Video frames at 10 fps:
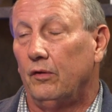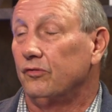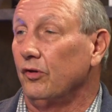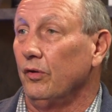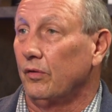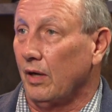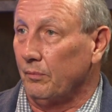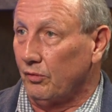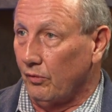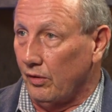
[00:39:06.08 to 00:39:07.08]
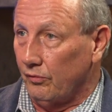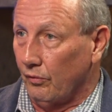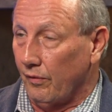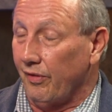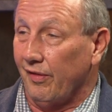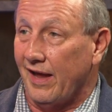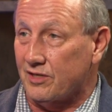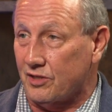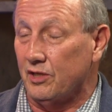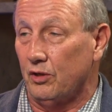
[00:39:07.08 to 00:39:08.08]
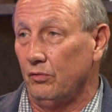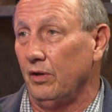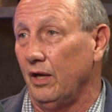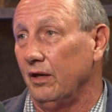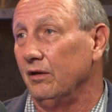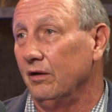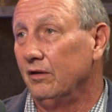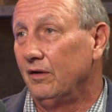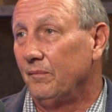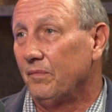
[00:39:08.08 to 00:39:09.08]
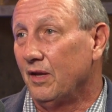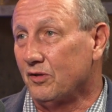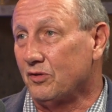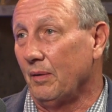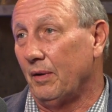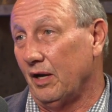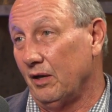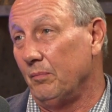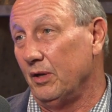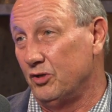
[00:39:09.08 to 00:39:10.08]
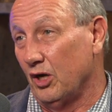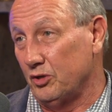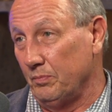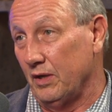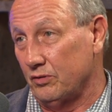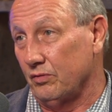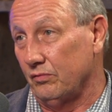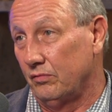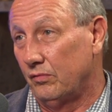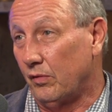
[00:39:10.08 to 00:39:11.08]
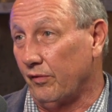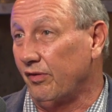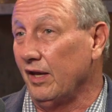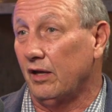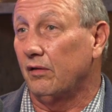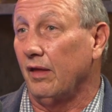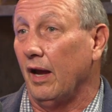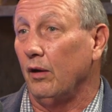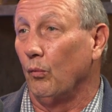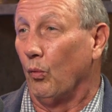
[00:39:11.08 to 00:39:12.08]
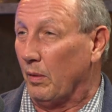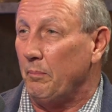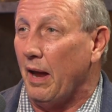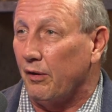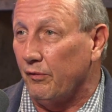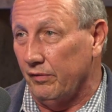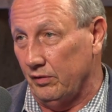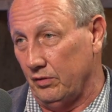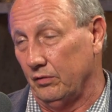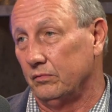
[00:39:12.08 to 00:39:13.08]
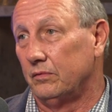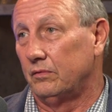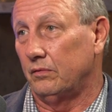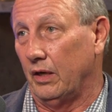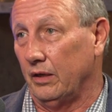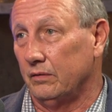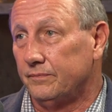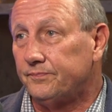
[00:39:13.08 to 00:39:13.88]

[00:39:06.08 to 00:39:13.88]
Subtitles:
So you come to our door, the last thing you need is somebody to be judgmental or think that we're better than you, right?